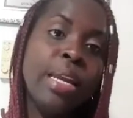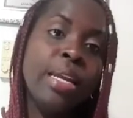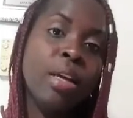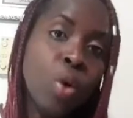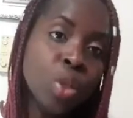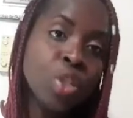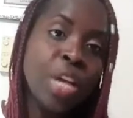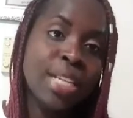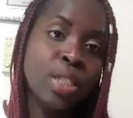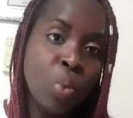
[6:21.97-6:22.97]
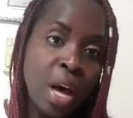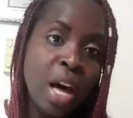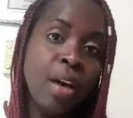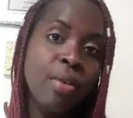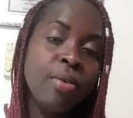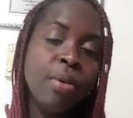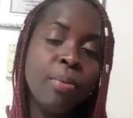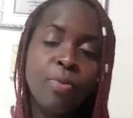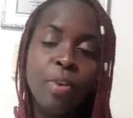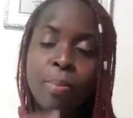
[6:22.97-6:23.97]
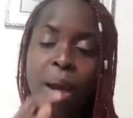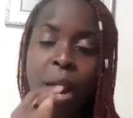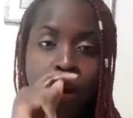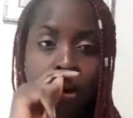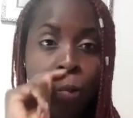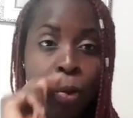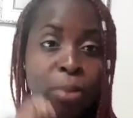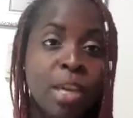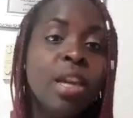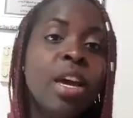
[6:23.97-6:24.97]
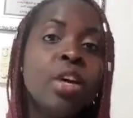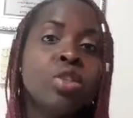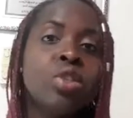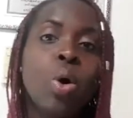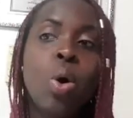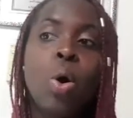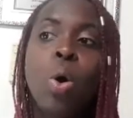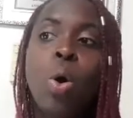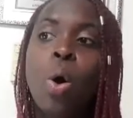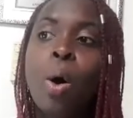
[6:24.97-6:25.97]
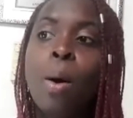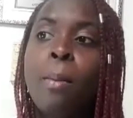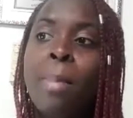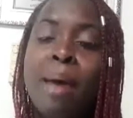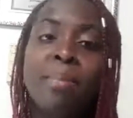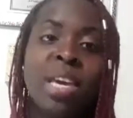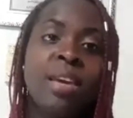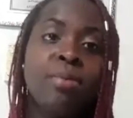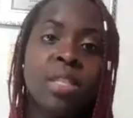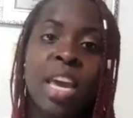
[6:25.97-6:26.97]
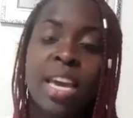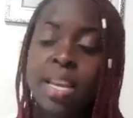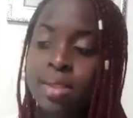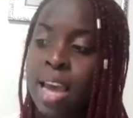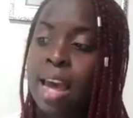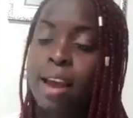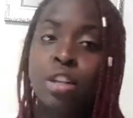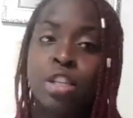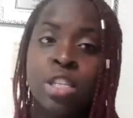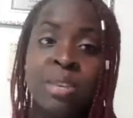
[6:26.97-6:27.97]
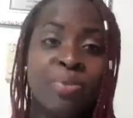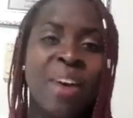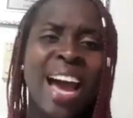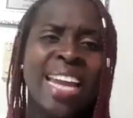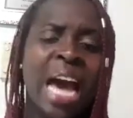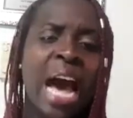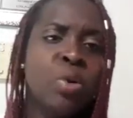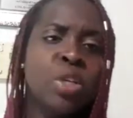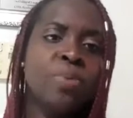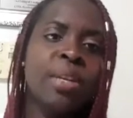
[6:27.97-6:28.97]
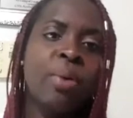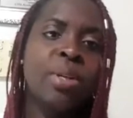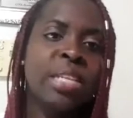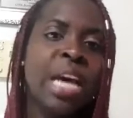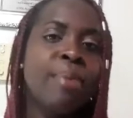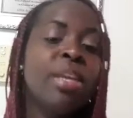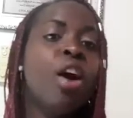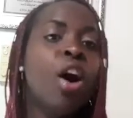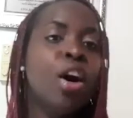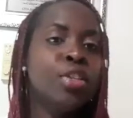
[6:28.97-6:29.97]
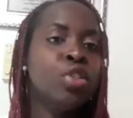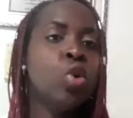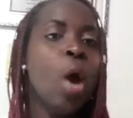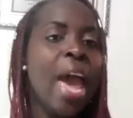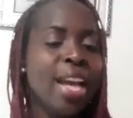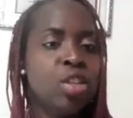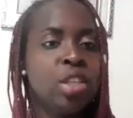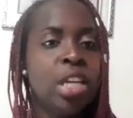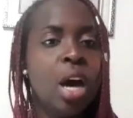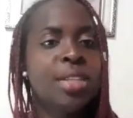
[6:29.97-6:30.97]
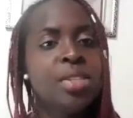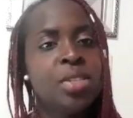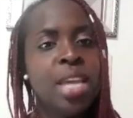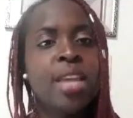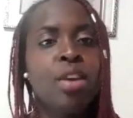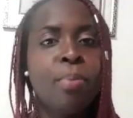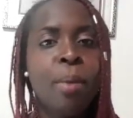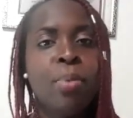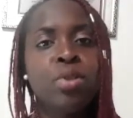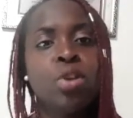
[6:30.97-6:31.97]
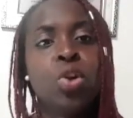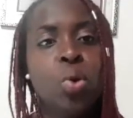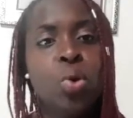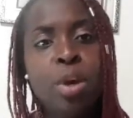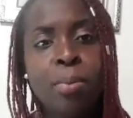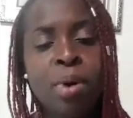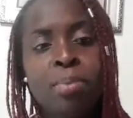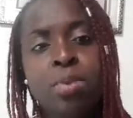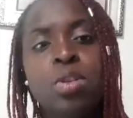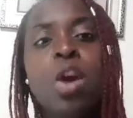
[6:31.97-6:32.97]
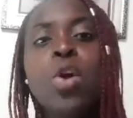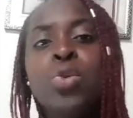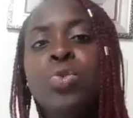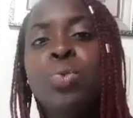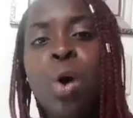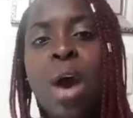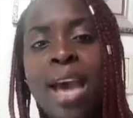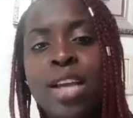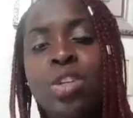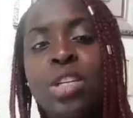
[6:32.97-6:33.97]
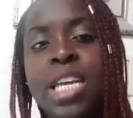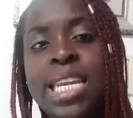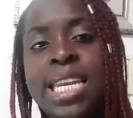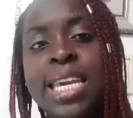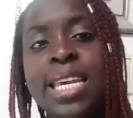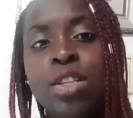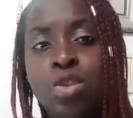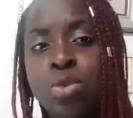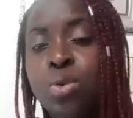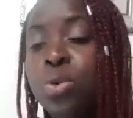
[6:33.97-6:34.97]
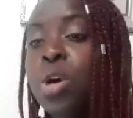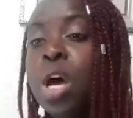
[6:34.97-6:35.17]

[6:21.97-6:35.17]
coach as well for empowering women. So my main thing is that defining how we spend our time. In order to actually understand your purpose or know your purpose, you will actually need to